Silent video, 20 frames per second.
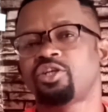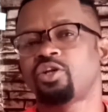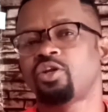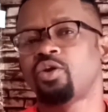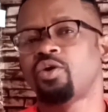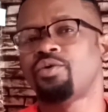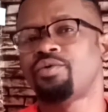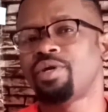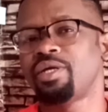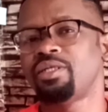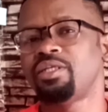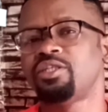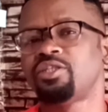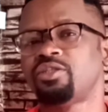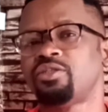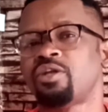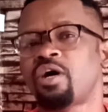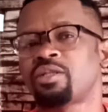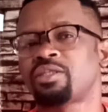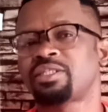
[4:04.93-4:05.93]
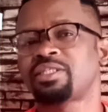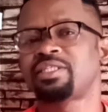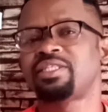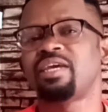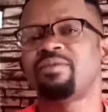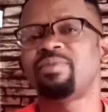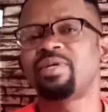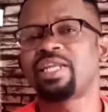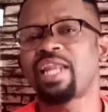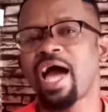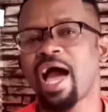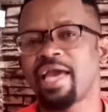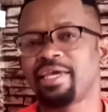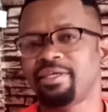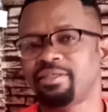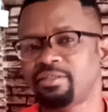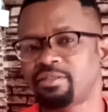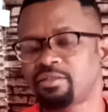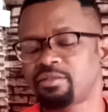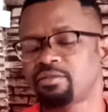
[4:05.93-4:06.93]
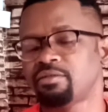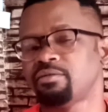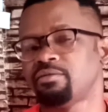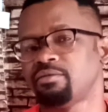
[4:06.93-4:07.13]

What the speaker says: chlorine is not stabilized,